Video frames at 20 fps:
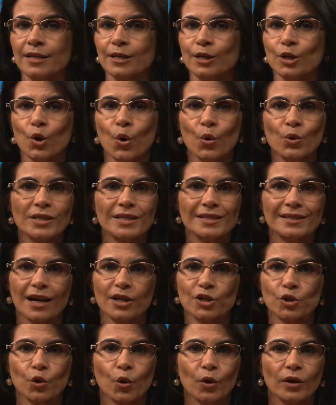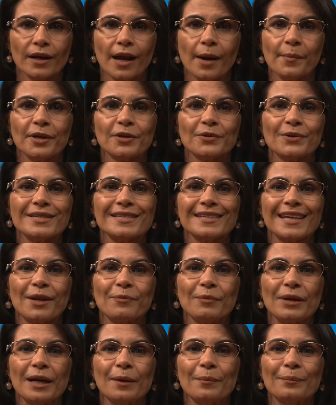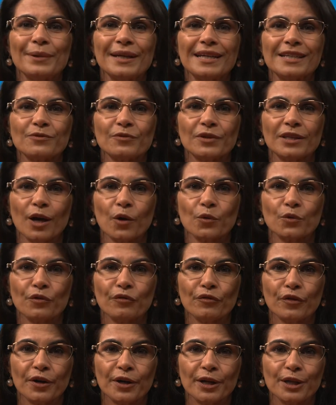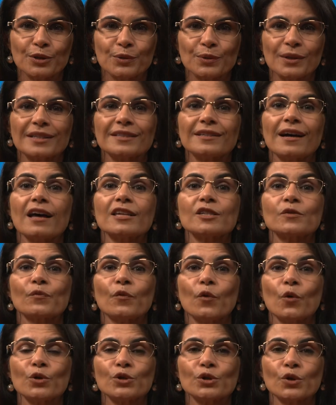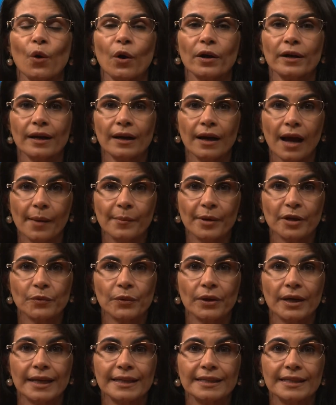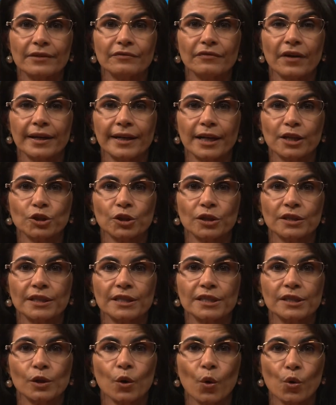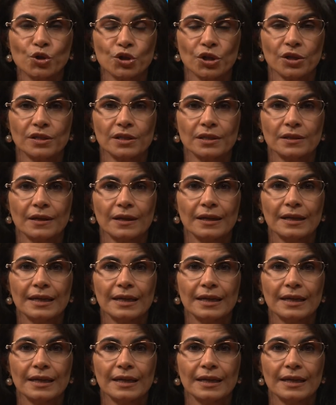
No discussion on climate risk can be complete without referring to the Task Force on Climate-Related Financial Disclosures,